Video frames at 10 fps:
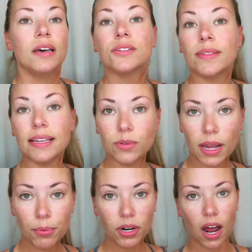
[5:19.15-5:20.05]
So that's what
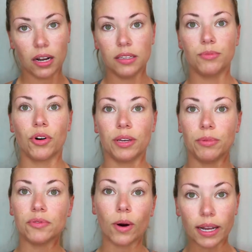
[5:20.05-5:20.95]
I put on in the morning
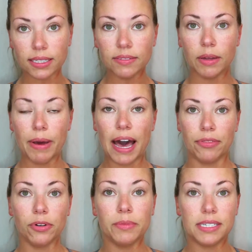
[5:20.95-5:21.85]
before I leave the
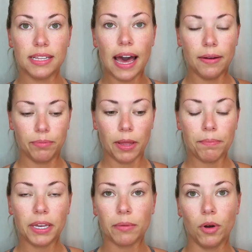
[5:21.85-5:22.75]
bathroom, is that
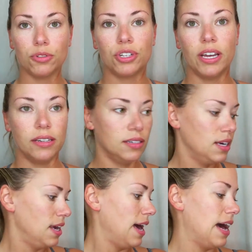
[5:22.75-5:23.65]
plumping emulsion
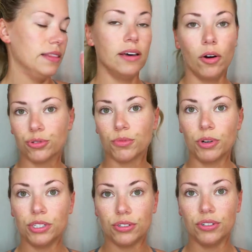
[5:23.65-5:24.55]
and the Ultra
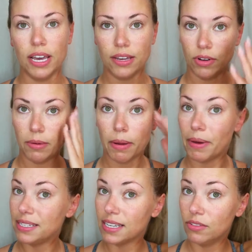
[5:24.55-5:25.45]
Moisture Day Cream, and
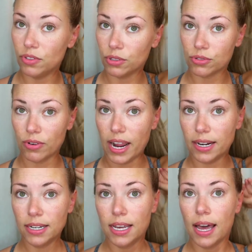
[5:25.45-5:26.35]
my skin feels
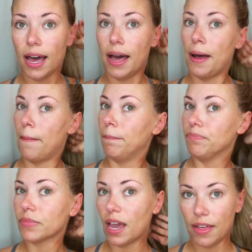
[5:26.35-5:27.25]
great.
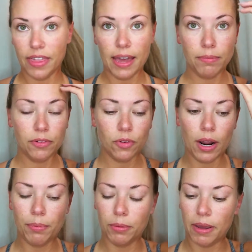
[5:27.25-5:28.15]
Then before
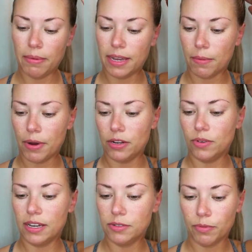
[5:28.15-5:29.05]
I put my makeup on, you
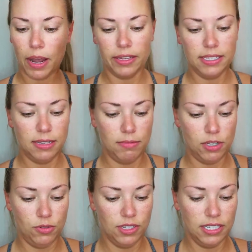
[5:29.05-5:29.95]
guys have probably seen me
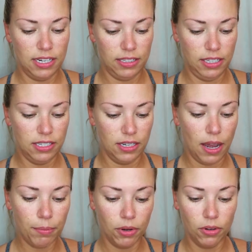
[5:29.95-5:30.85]
use this in at least a
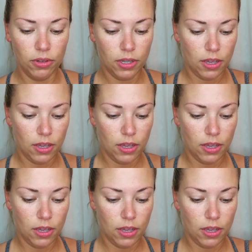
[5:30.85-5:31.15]
couple